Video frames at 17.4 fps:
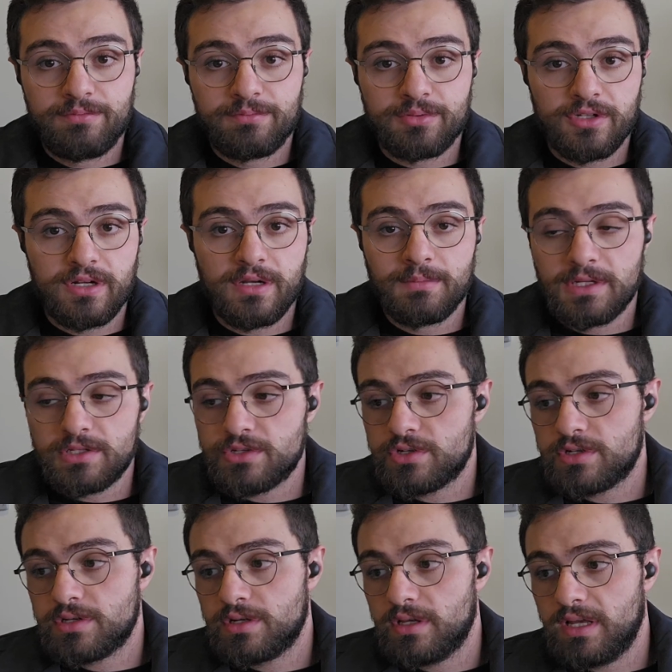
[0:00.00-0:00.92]
love pretty
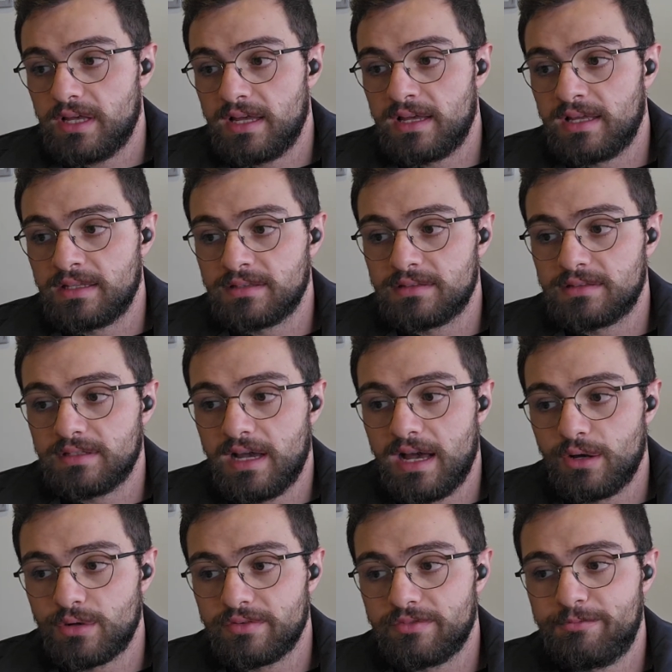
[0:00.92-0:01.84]
much,
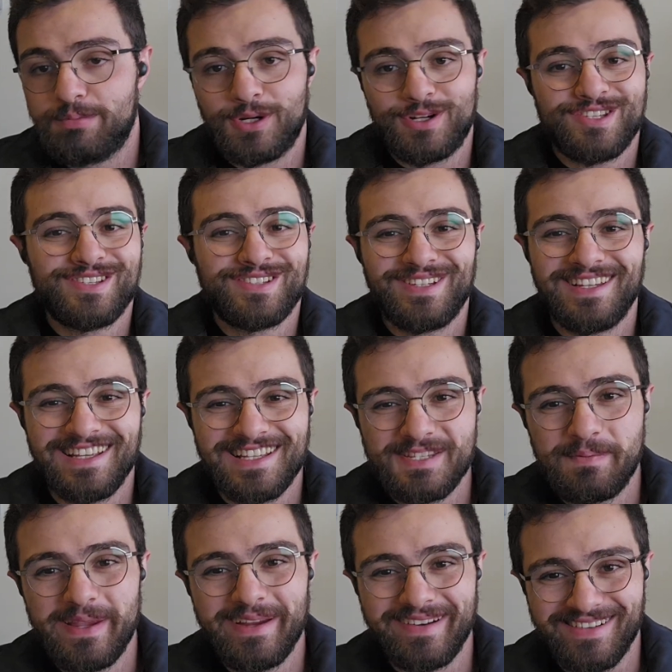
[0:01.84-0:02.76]
and out of
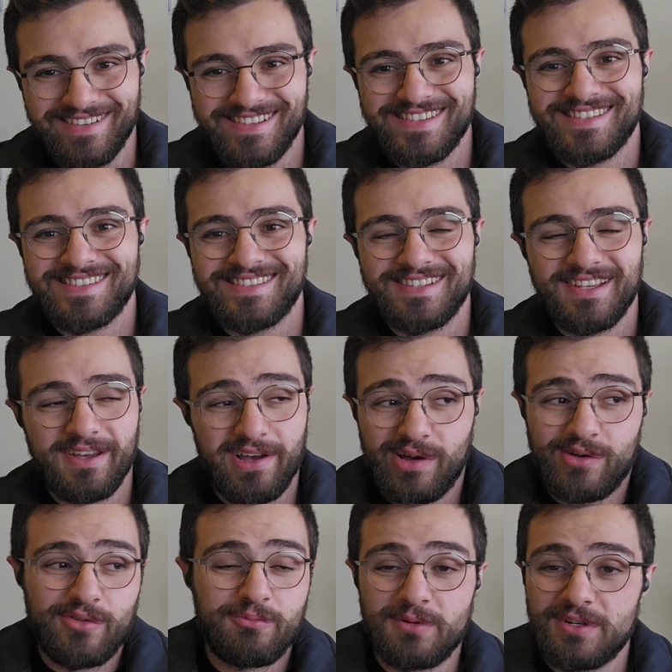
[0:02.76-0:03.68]
personal
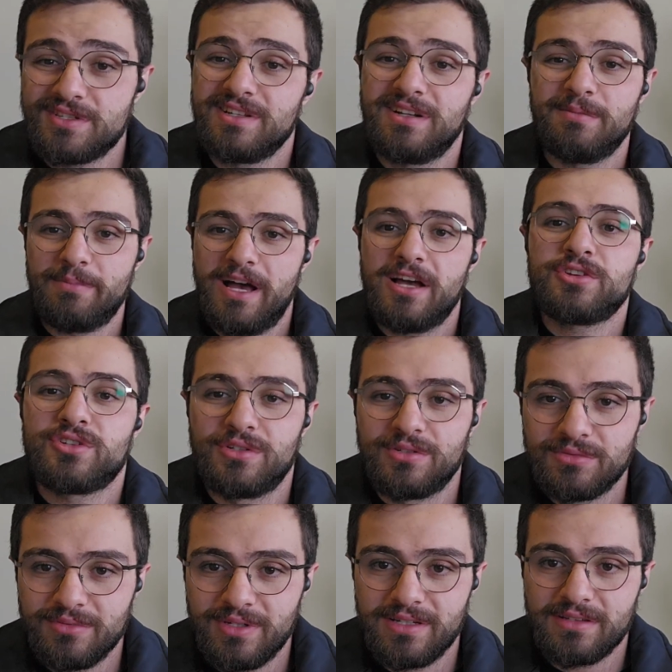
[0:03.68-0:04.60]
experience, out of personal
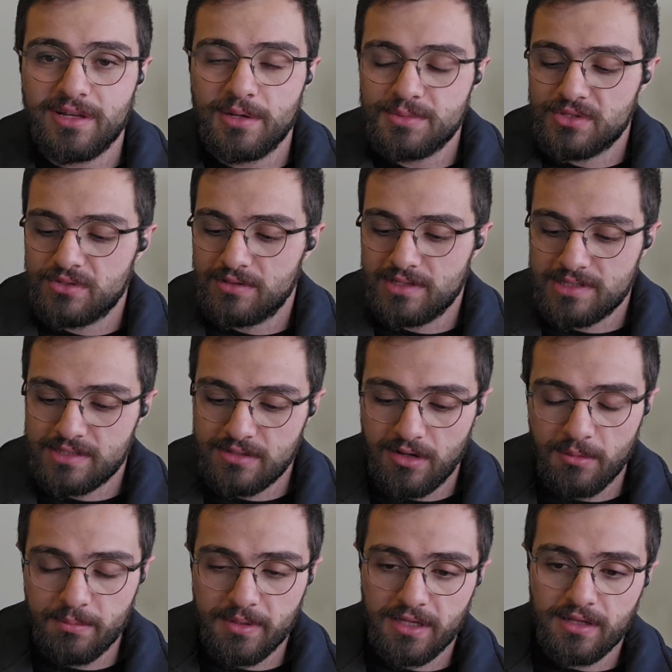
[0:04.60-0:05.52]
passion when it comes to
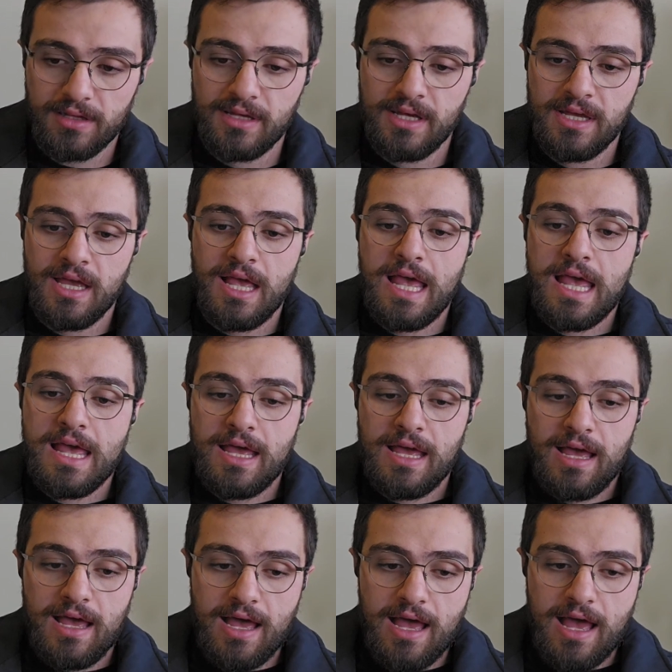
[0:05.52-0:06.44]
this topic.
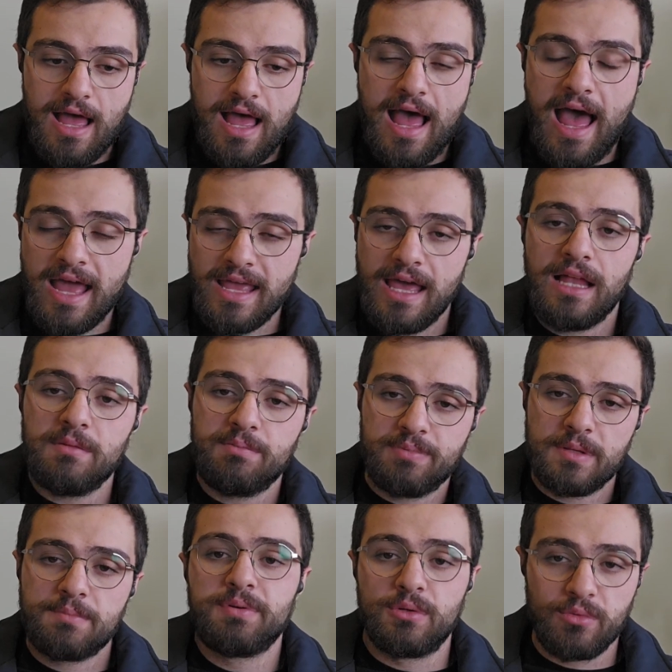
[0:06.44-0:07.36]
I
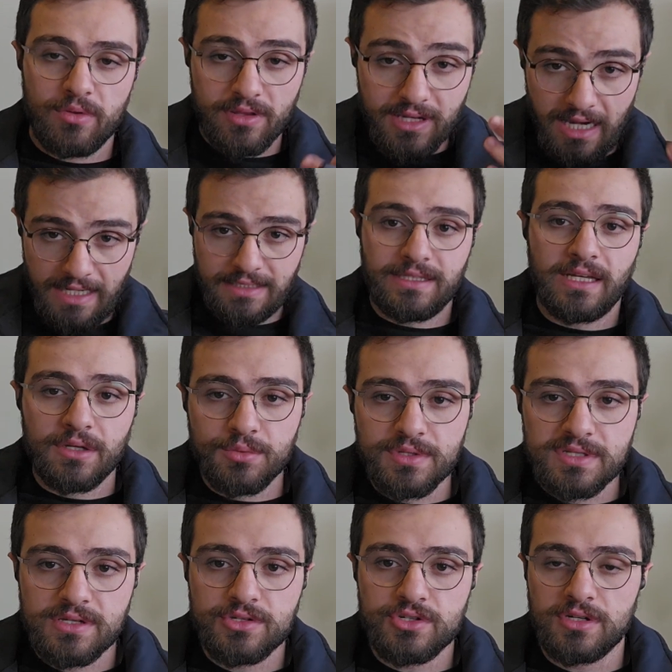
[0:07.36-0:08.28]
help people with client
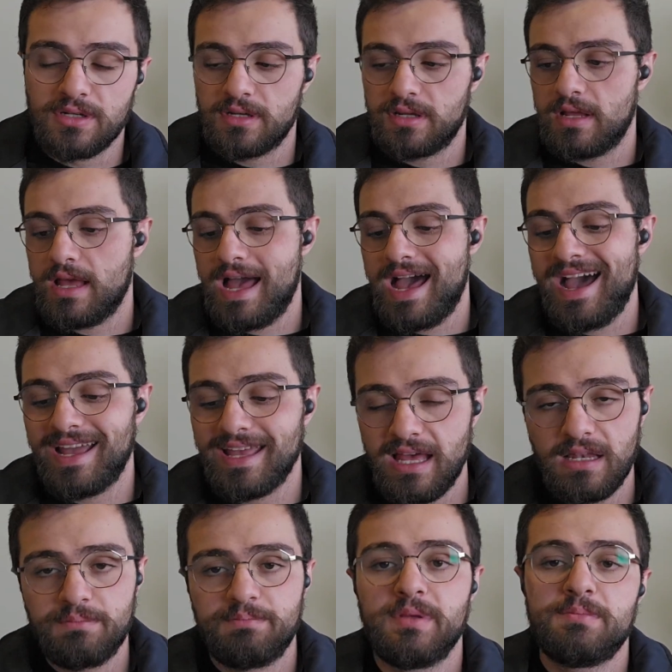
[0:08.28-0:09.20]
acquisition.
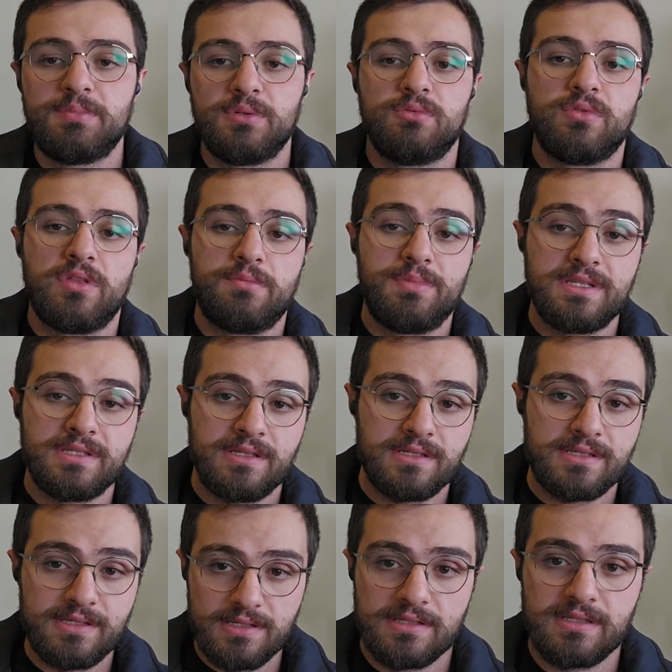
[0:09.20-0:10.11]
I help people with
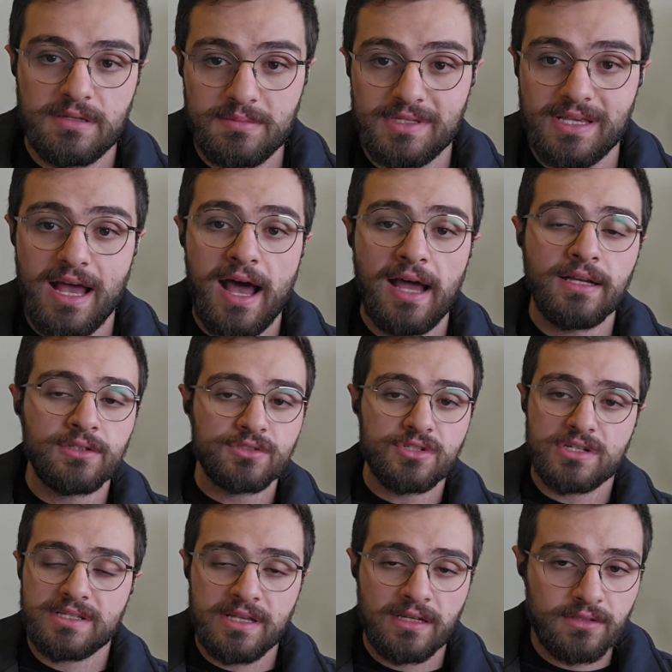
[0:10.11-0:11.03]
business systems. I
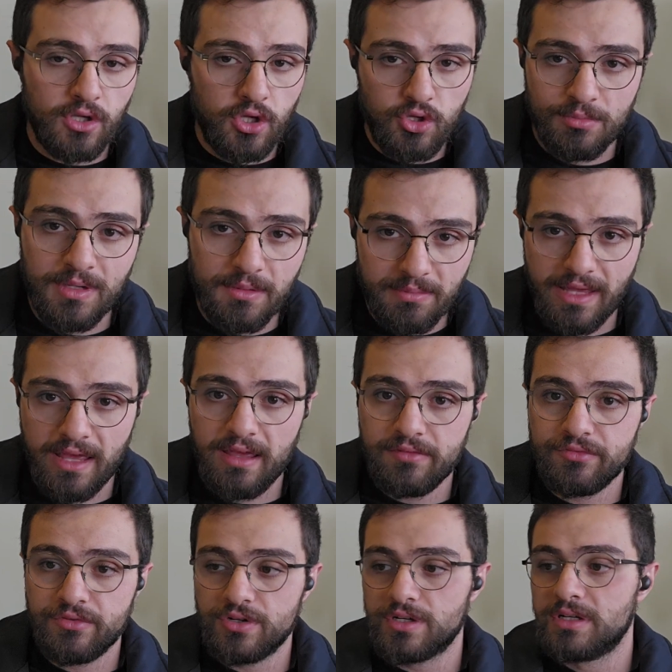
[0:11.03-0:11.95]
understand the human
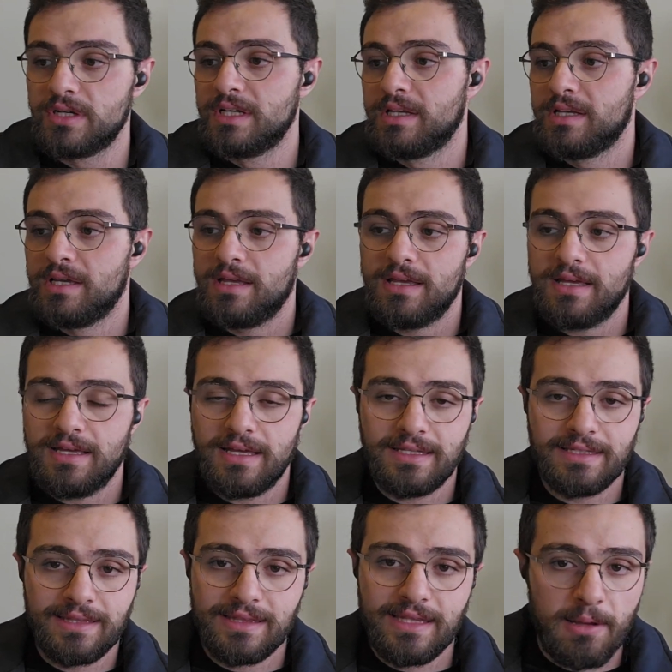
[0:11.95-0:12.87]
behavior
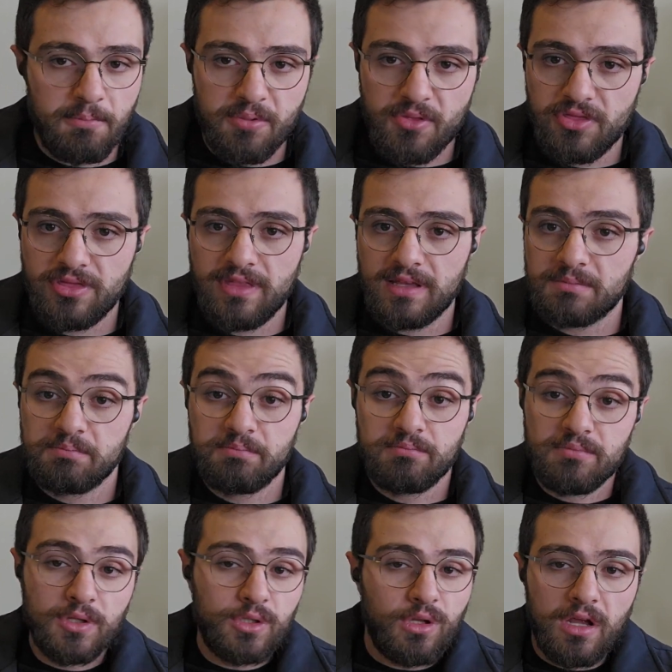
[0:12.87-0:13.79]
in depth
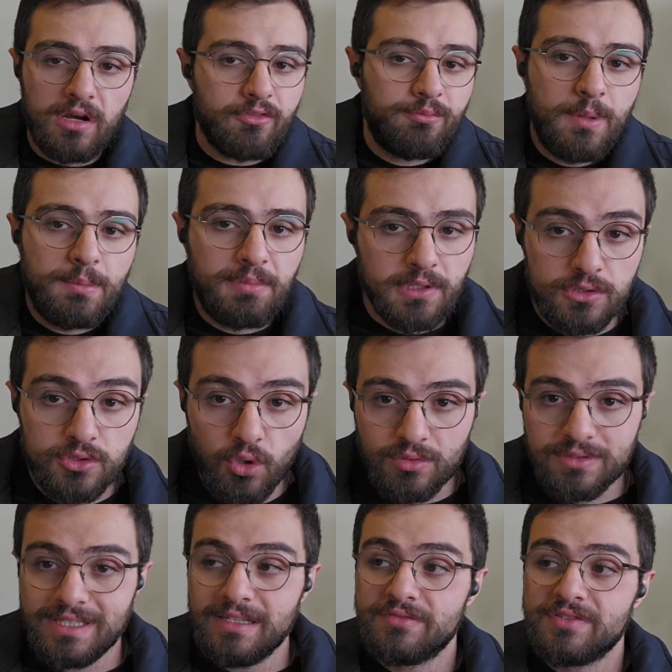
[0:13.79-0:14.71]
that a lot of people
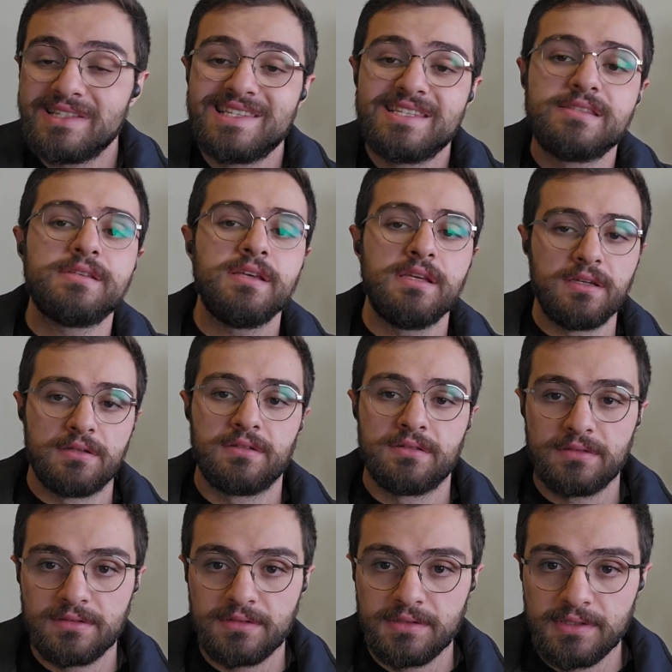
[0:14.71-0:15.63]
don't even
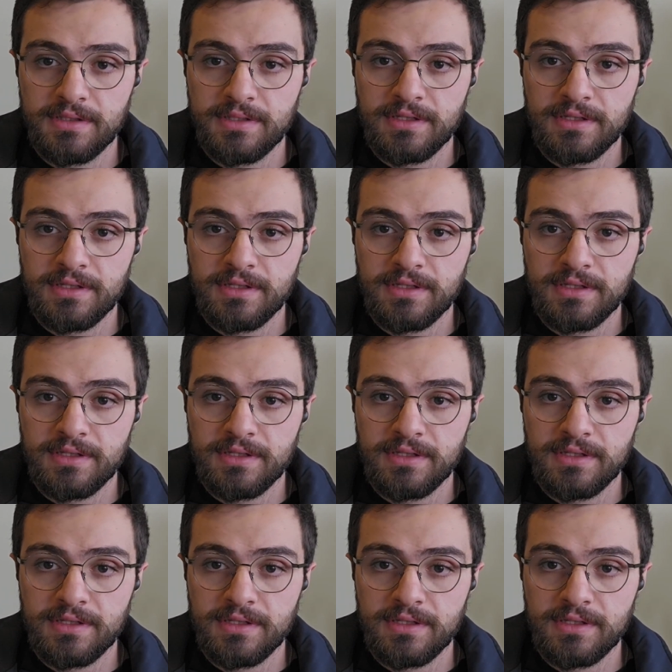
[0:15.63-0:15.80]
see.